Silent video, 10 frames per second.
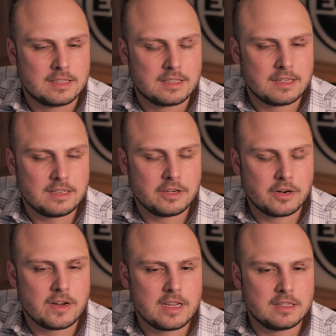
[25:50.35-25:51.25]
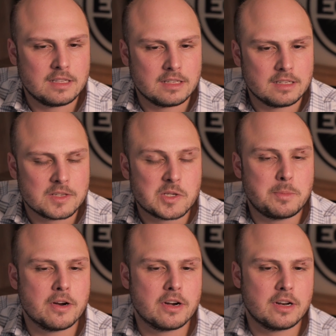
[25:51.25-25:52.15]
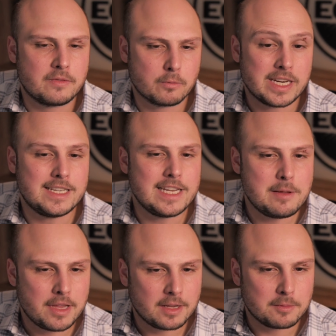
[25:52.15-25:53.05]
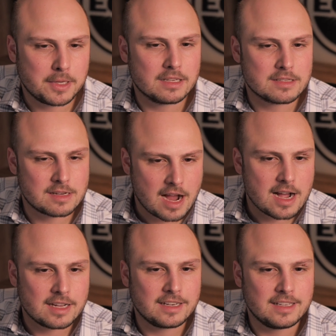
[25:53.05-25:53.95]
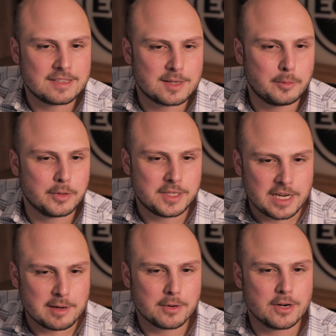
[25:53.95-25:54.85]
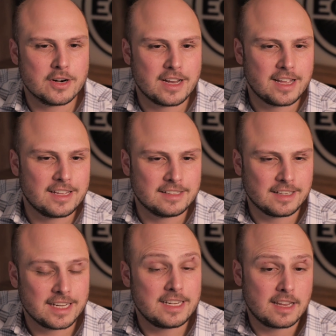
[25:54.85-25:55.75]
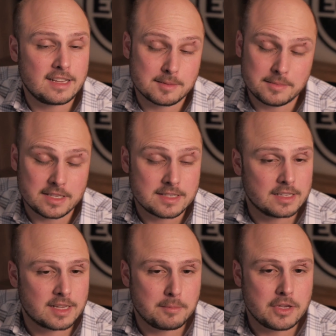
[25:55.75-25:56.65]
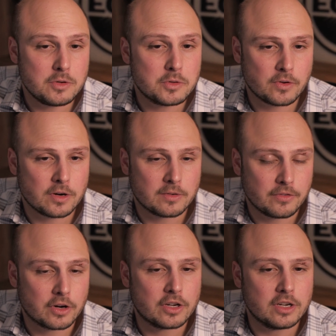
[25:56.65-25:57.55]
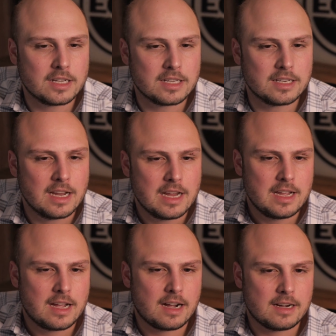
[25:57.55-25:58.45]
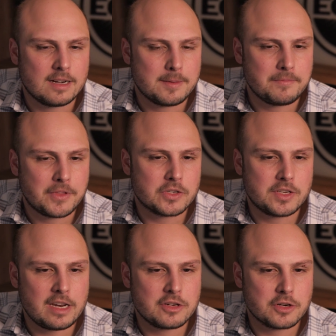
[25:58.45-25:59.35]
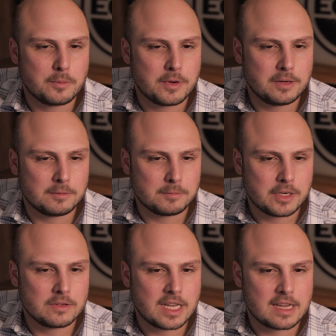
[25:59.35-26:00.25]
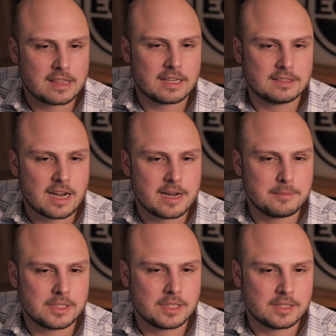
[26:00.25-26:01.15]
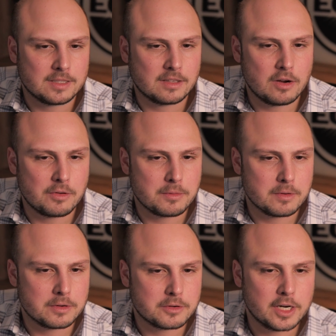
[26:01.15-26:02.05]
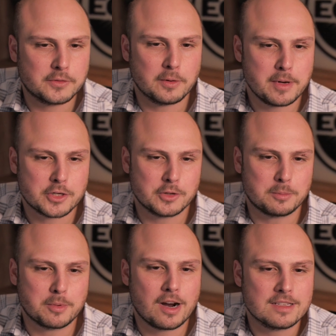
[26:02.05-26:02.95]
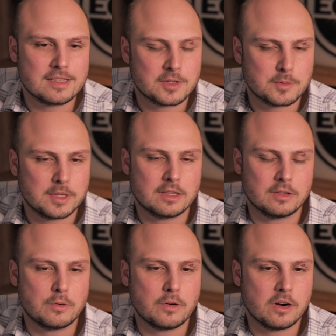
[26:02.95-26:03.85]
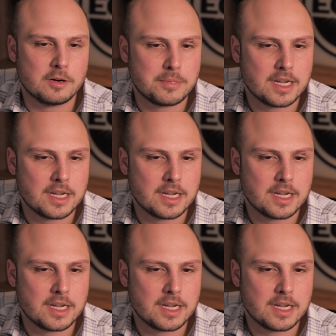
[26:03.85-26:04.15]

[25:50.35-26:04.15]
in the spirit of redeeming, because God is a redeemer, and like you say, some of these things can be used for good. There's danger when we don't take that time to go through a transformational process with the Lord.